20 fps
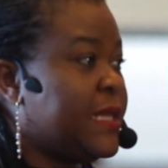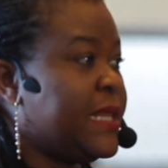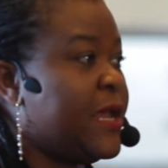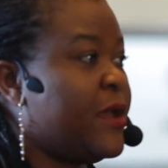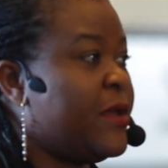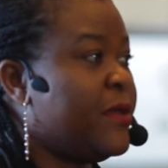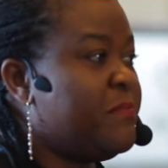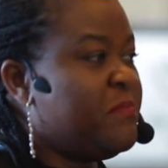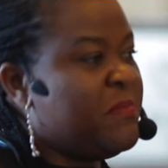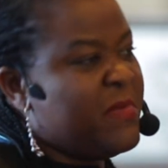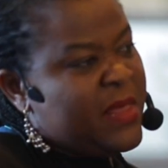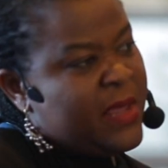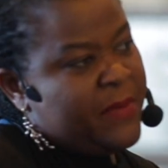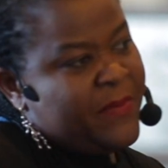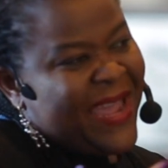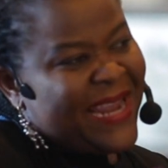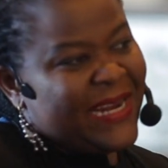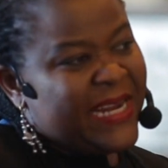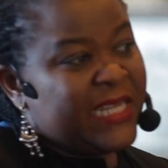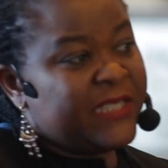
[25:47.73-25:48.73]
They
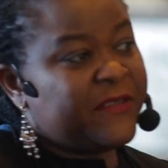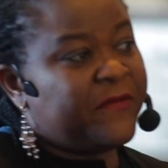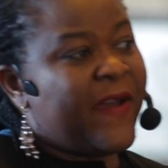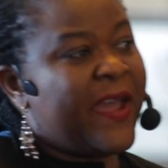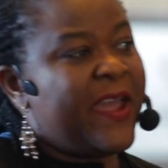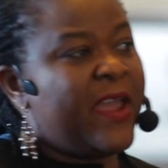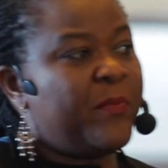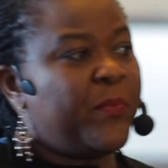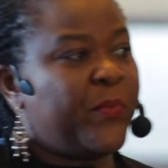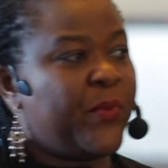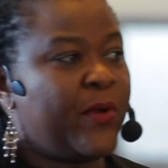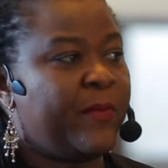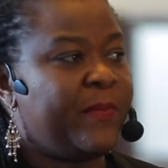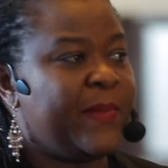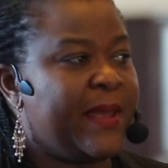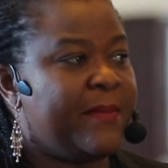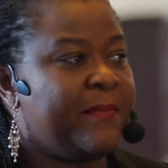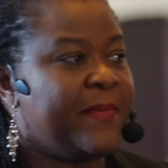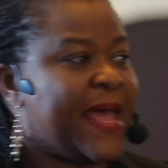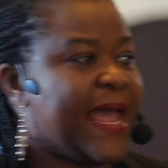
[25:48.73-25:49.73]
may identify a
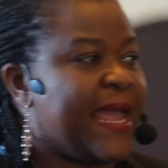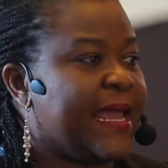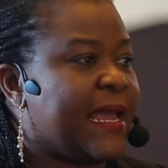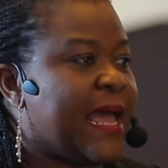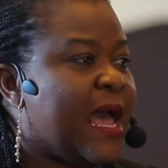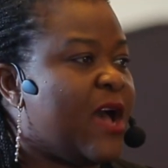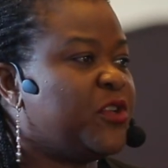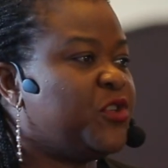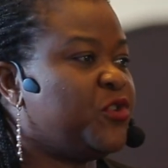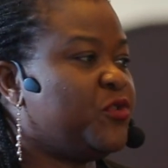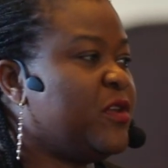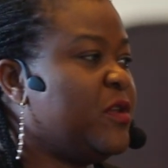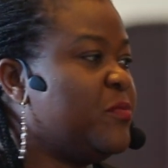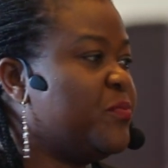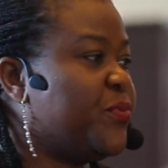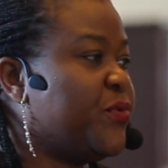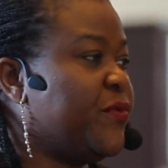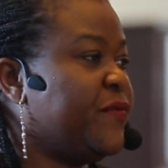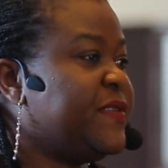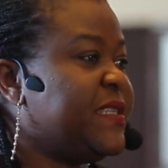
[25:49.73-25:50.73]
problem like how do you
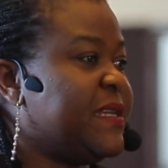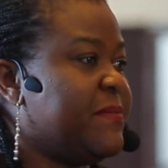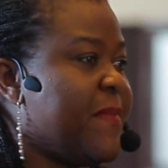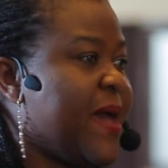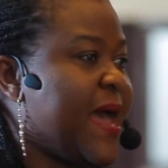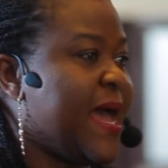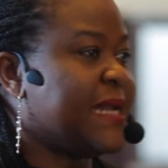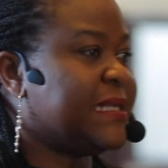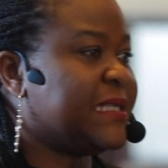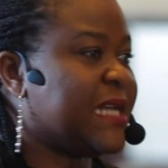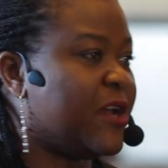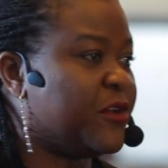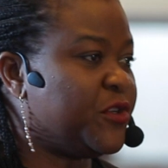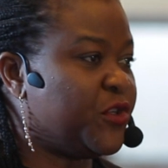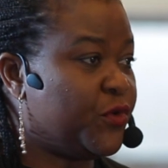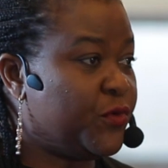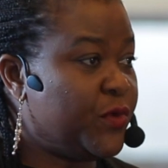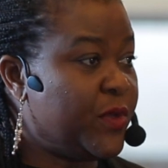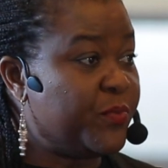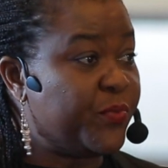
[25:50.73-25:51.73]
improve demand, how
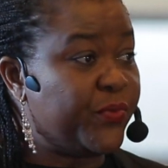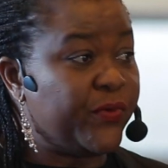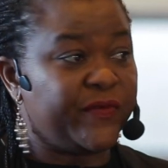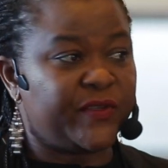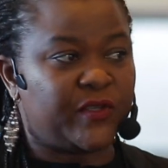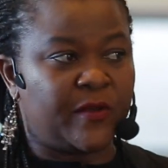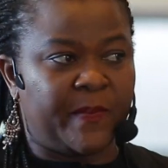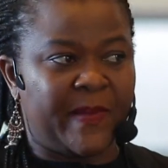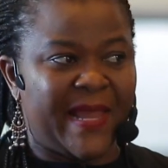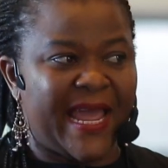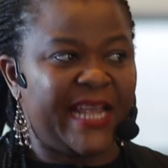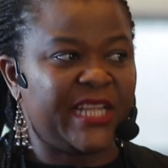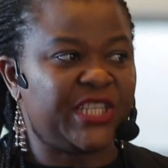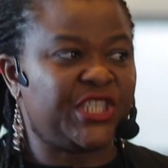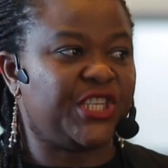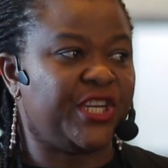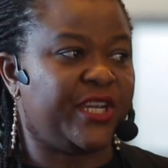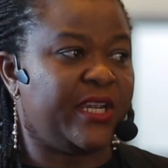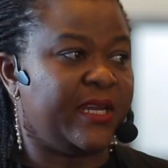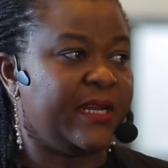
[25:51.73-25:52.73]
do you improve supply
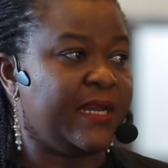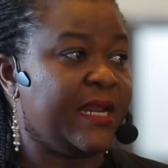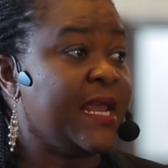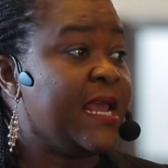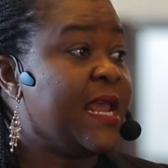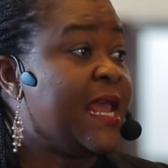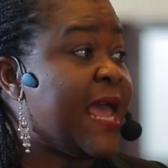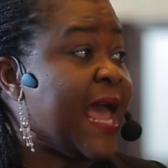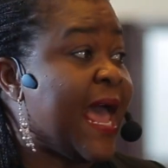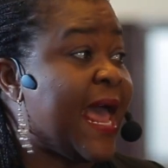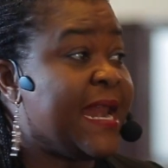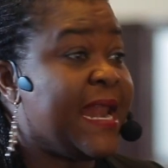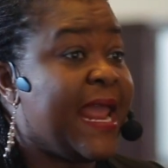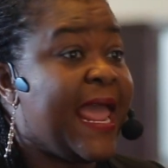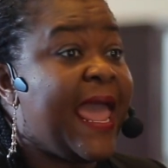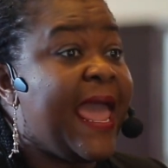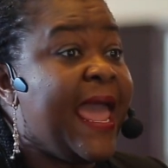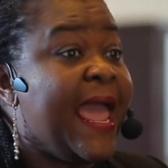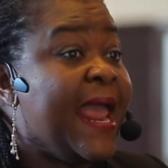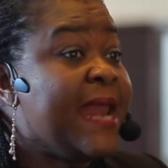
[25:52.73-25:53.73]
chain, and
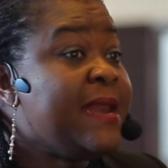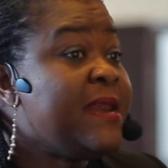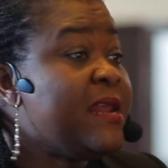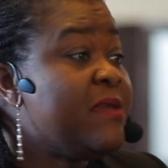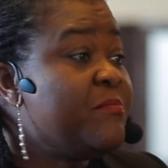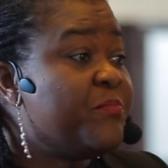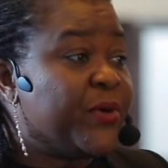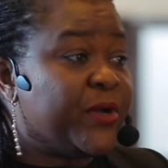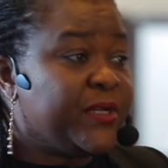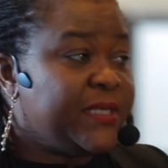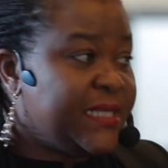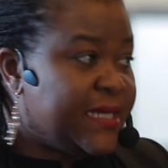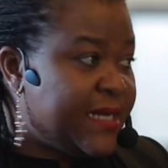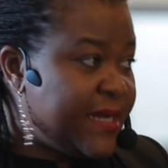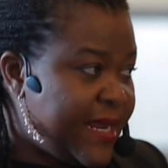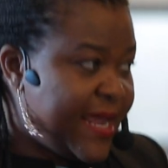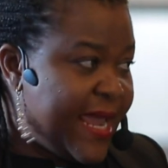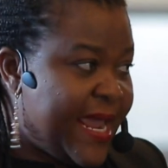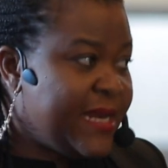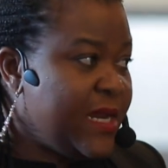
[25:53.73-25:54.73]

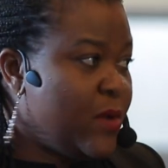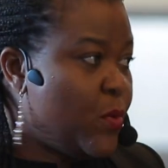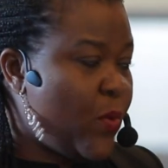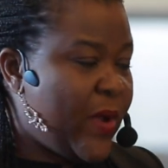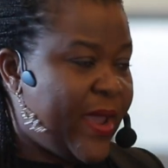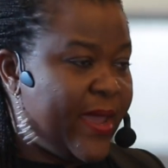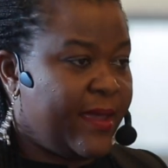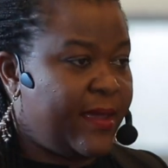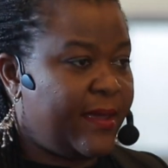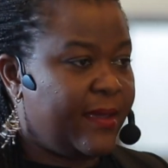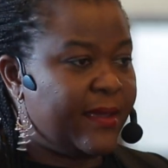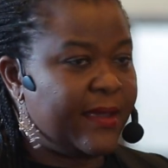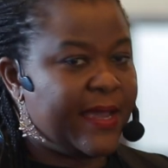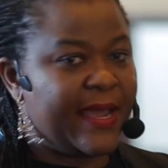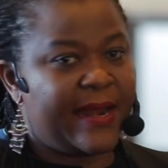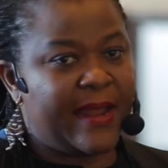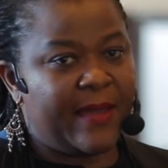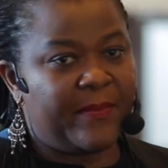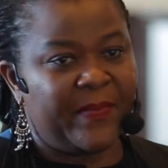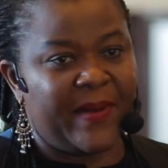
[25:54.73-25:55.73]
anybody, anywhere
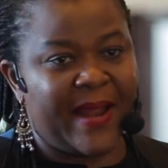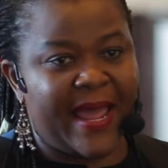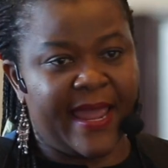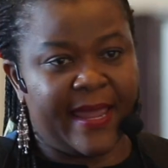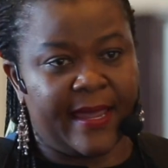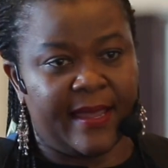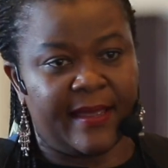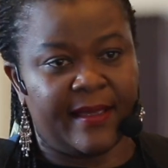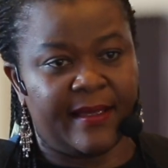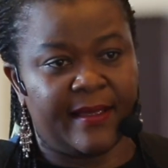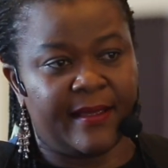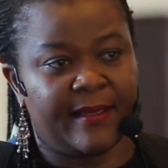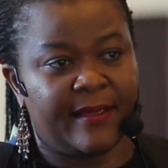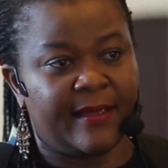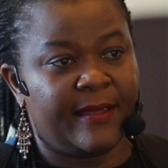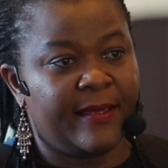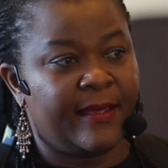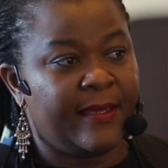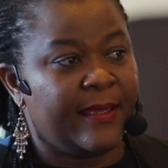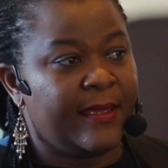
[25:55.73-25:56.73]
can apply.
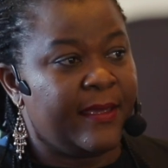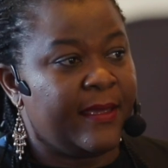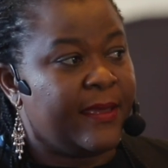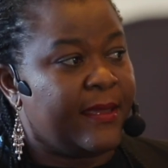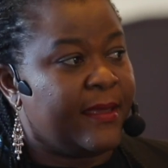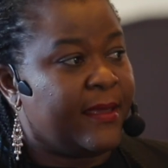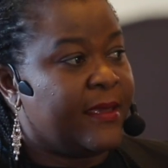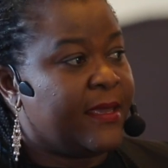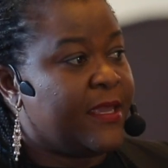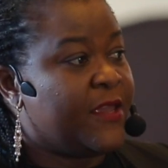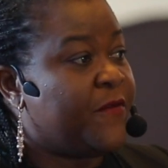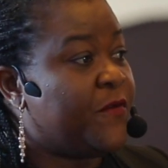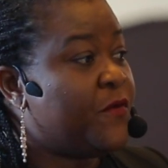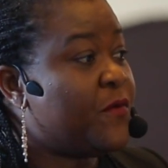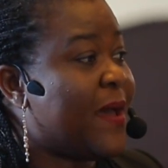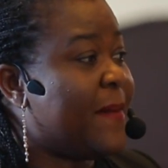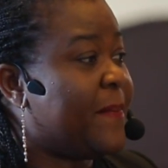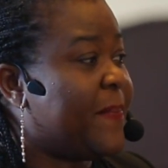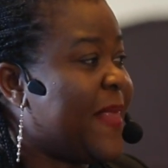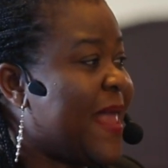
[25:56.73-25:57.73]
If
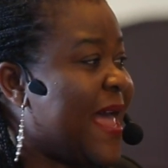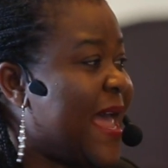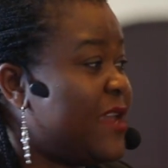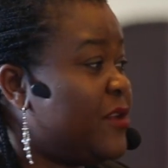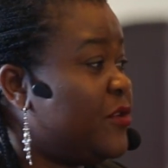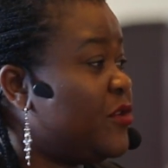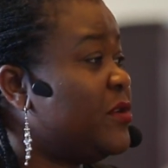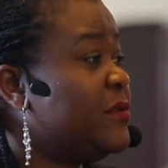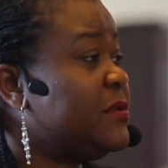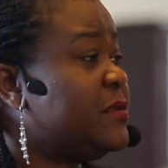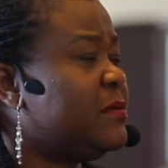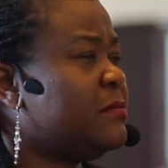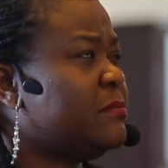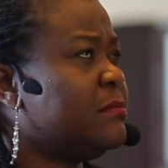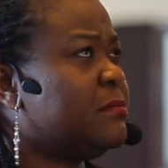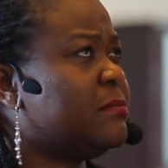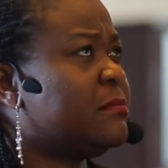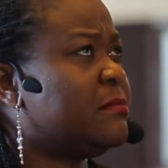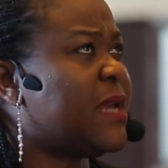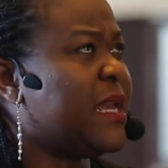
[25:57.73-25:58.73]
you apply,
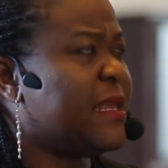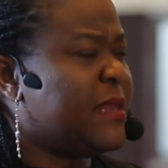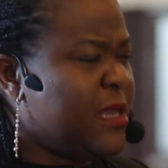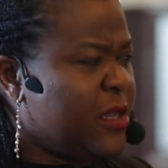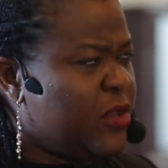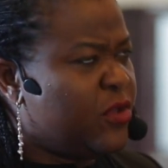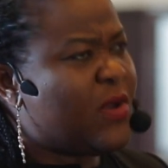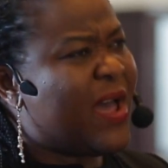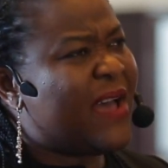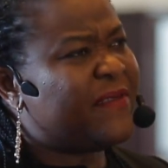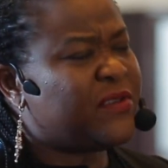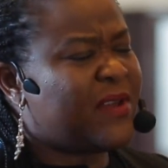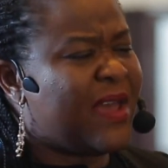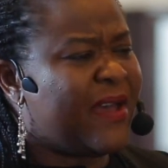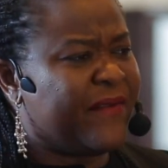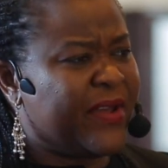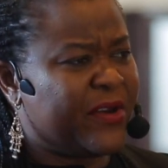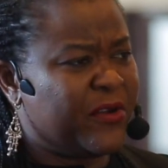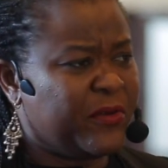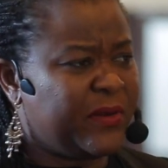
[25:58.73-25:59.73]
I think you have to
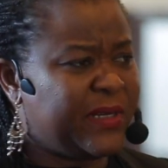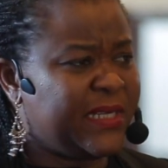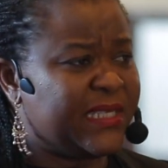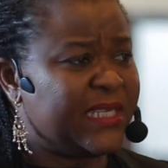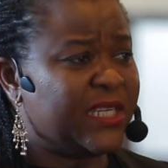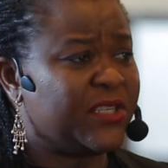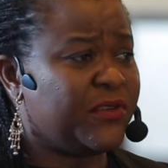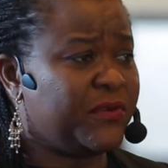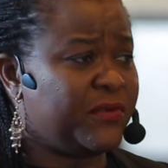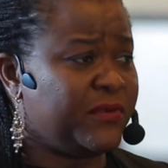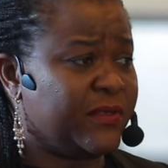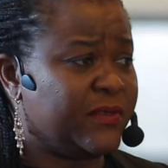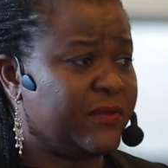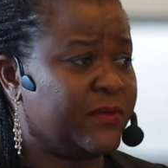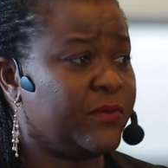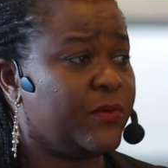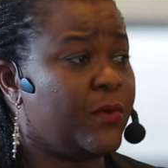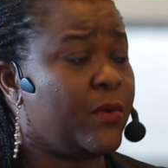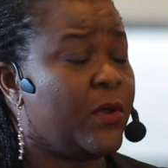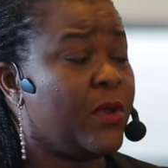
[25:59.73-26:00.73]
have an organization or
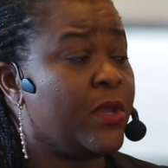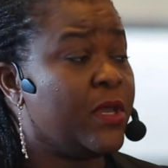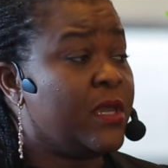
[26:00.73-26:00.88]
so.